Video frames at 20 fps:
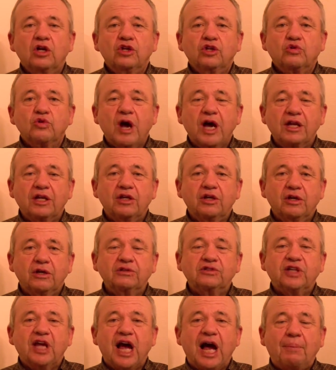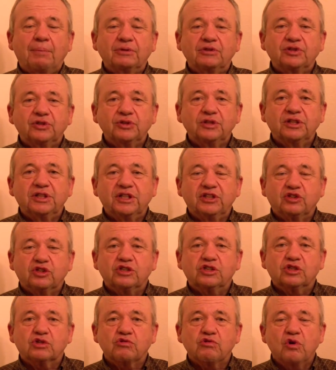try to use the opportunity to
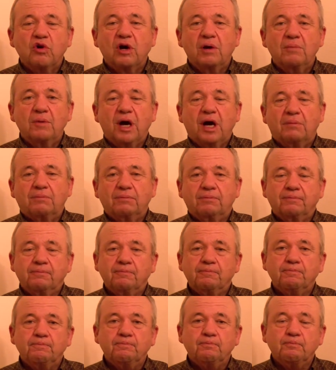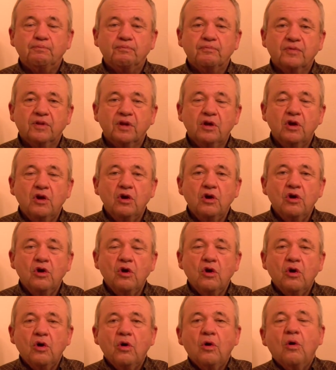screw him up?
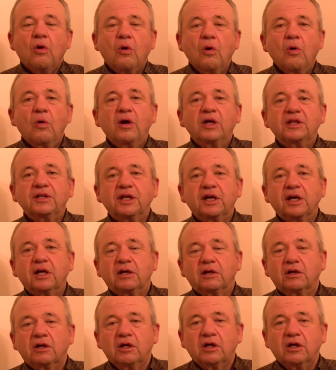Who in the